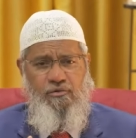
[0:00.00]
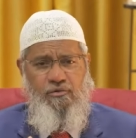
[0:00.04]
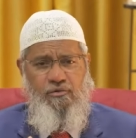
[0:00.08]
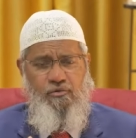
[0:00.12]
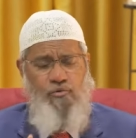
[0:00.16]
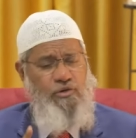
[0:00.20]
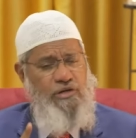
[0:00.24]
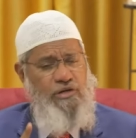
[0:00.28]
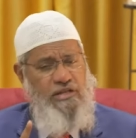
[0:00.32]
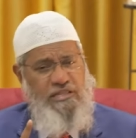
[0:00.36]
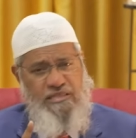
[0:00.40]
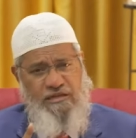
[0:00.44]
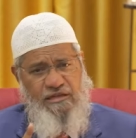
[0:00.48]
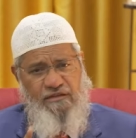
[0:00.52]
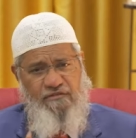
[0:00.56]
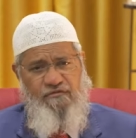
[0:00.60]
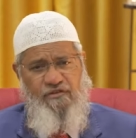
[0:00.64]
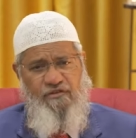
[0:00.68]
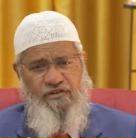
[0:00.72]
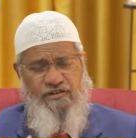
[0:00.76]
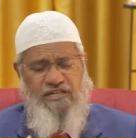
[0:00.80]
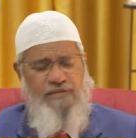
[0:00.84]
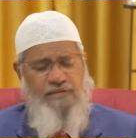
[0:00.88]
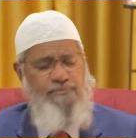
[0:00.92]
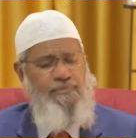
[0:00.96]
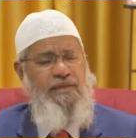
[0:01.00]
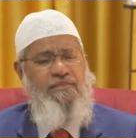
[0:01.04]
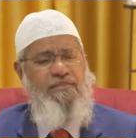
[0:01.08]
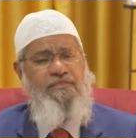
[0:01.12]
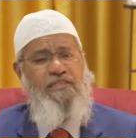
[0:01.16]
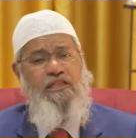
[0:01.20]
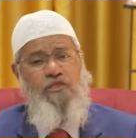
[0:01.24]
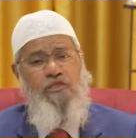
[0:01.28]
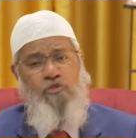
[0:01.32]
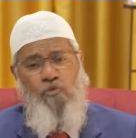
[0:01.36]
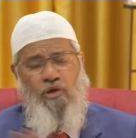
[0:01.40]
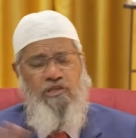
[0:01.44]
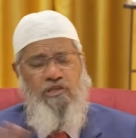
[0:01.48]
who deserves worship and
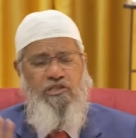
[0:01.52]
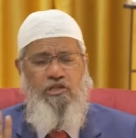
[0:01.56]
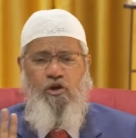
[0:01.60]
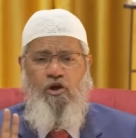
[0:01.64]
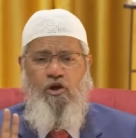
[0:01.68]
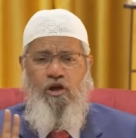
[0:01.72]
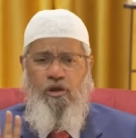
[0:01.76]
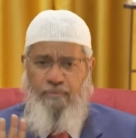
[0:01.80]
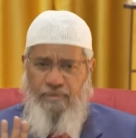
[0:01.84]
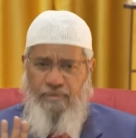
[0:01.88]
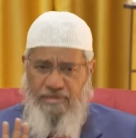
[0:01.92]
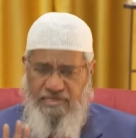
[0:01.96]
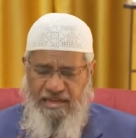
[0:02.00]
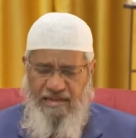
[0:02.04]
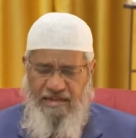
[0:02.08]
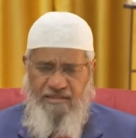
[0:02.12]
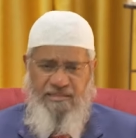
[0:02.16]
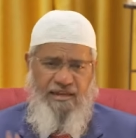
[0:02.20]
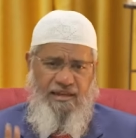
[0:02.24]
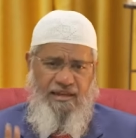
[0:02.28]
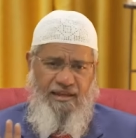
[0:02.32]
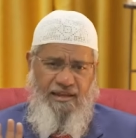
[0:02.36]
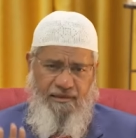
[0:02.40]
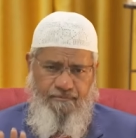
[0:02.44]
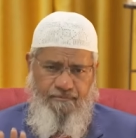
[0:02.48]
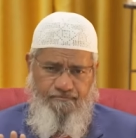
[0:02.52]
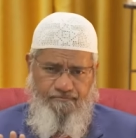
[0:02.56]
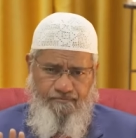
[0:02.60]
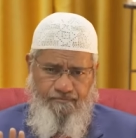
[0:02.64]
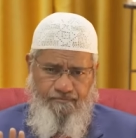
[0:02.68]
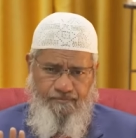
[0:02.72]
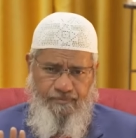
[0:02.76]
there is no other God besides Allah,